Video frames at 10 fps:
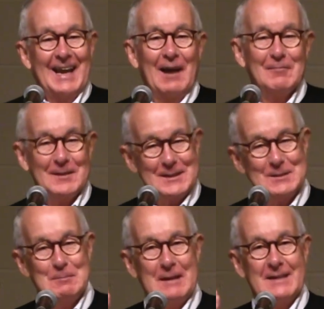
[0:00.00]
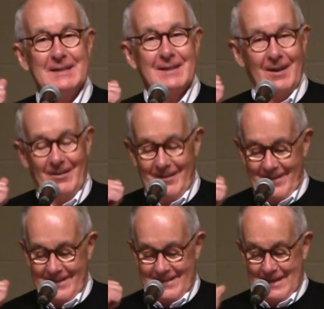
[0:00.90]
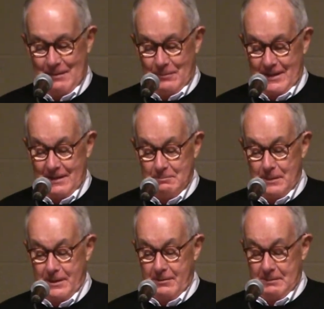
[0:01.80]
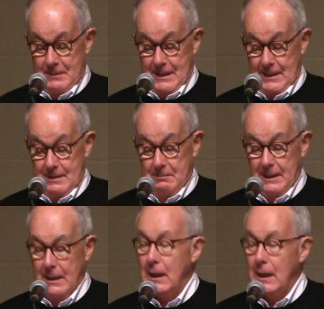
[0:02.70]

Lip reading: I'm going to spend all this time with him muttering behind me.